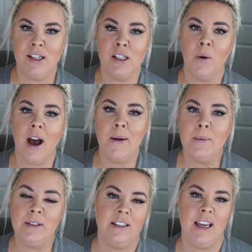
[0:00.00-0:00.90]
So I
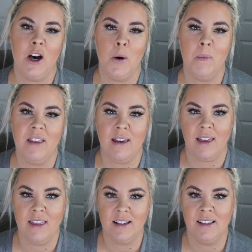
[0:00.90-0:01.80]
really hope
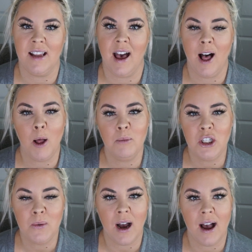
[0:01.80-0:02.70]
that this helped
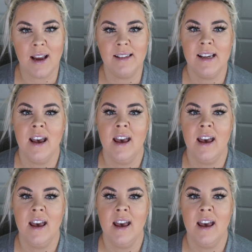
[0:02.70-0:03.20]
you guys.